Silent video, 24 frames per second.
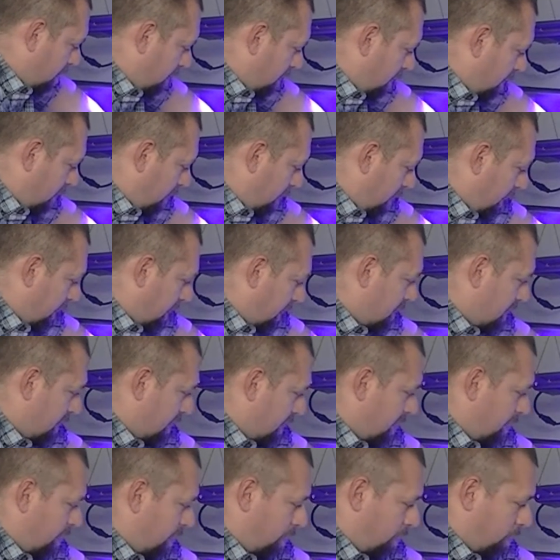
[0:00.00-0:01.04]
meter. Like I
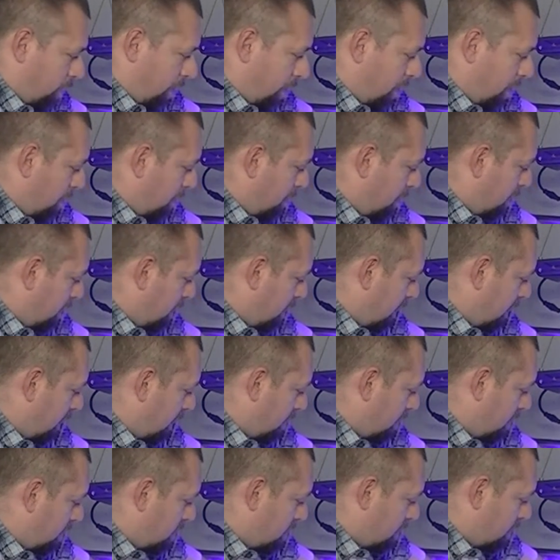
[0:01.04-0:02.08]
said, the aquarium looked like it
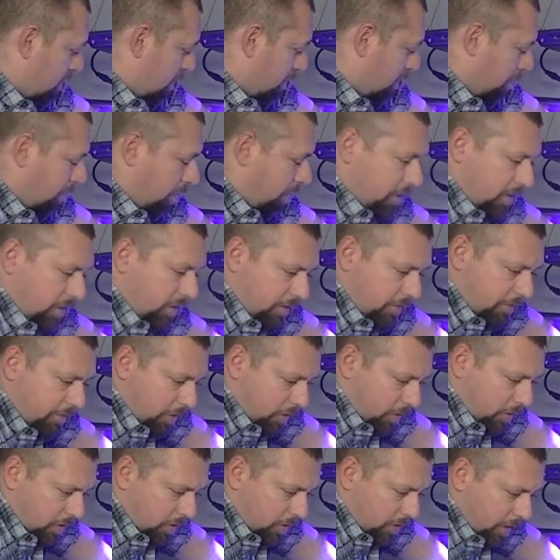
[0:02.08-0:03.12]
was just completely
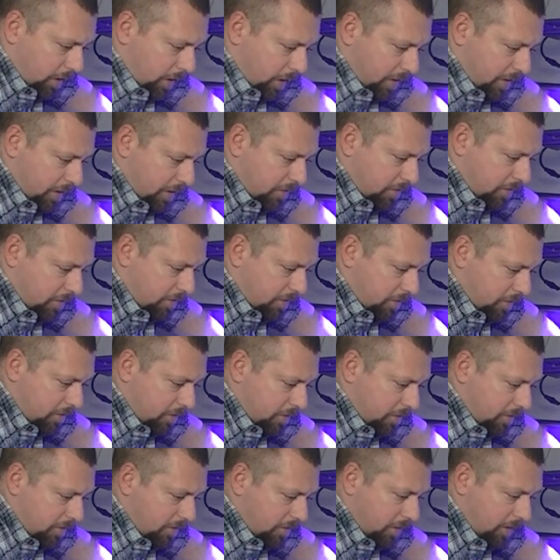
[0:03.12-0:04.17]
full of light.
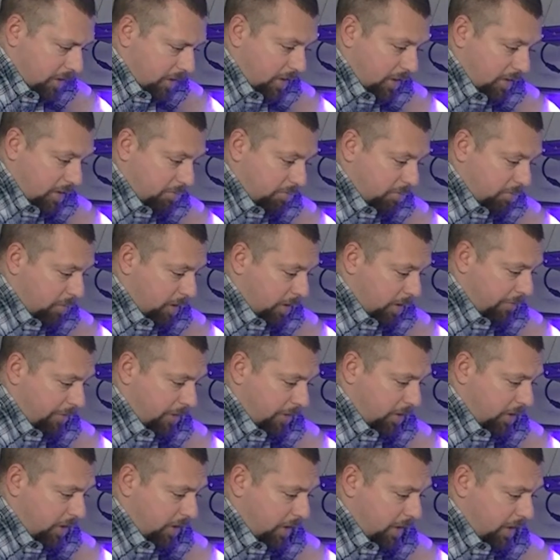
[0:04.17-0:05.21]
Like I, I
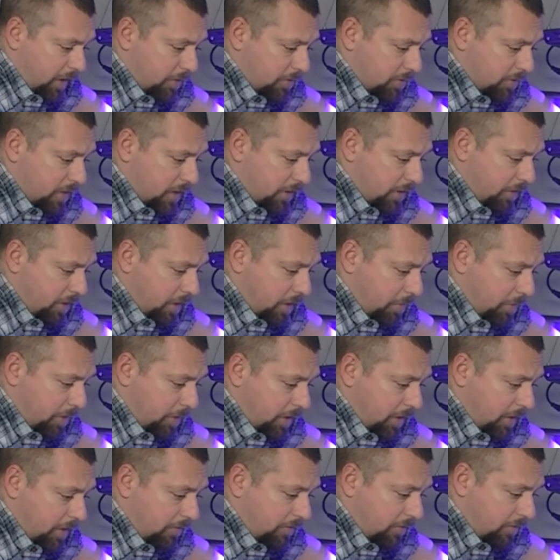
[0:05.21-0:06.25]
felt like I was giving it
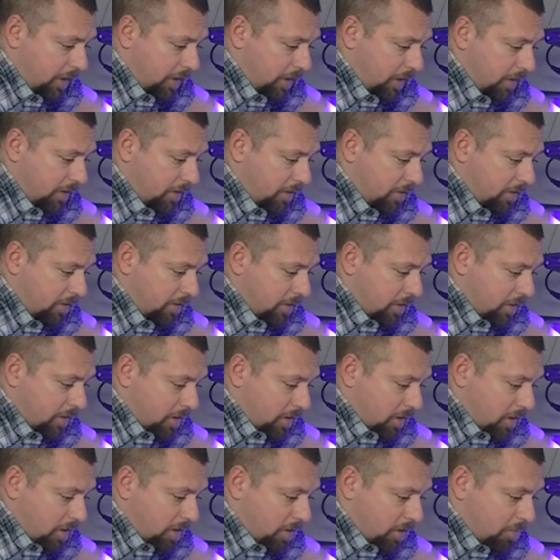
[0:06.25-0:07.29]
plenty of light,
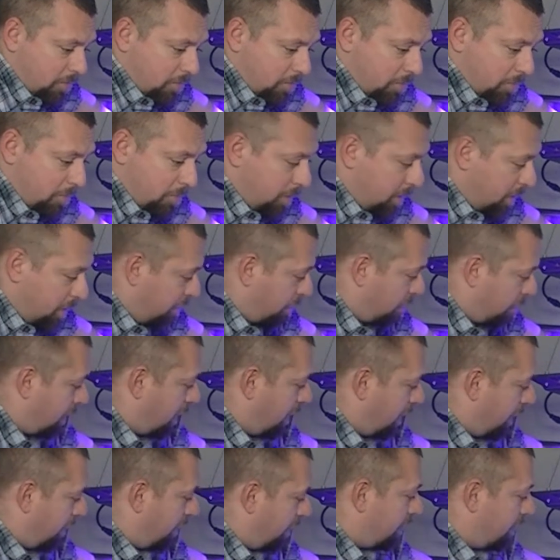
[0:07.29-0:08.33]
but in
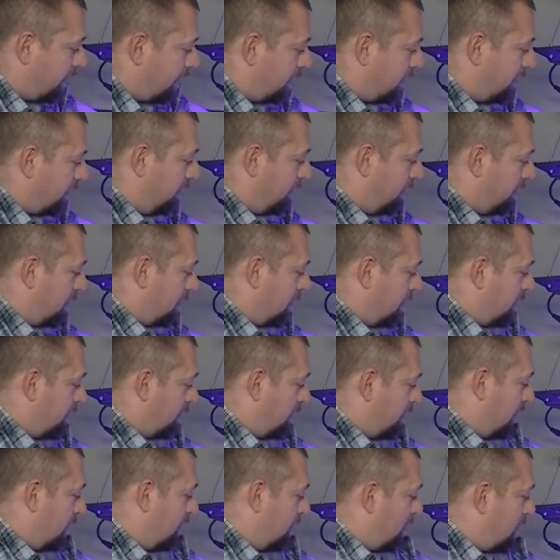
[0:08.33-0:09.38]
reality, it, it,
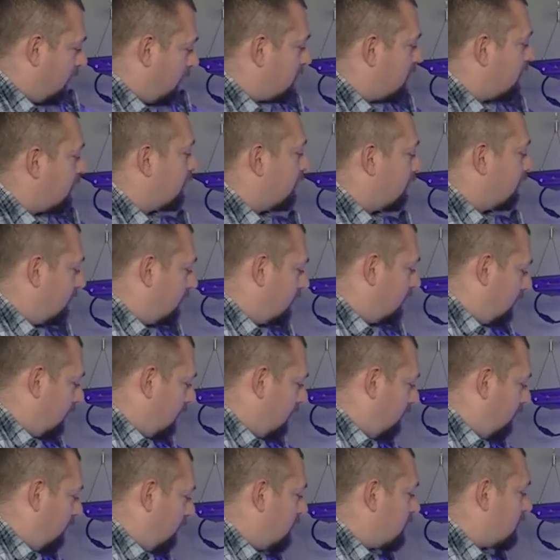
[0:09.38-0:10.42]
it wasn't
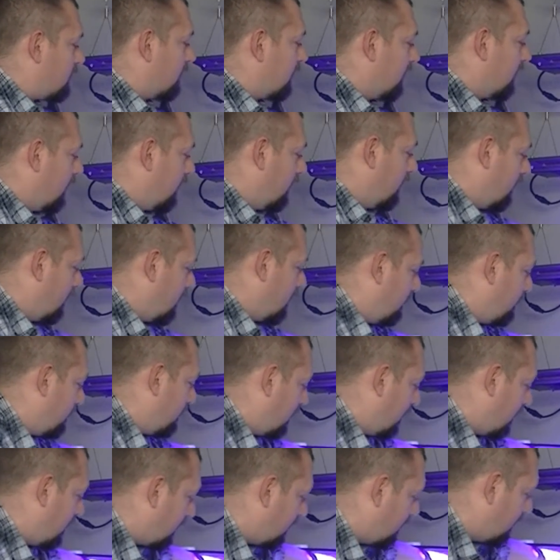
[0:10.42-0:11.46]
it wasn't getting enough
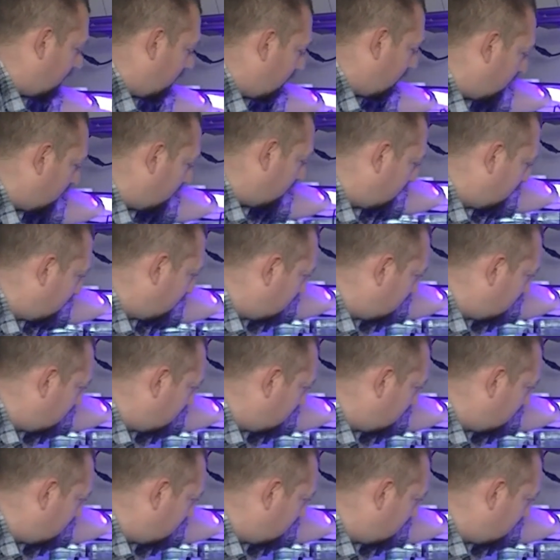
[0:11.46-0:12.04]
light at all.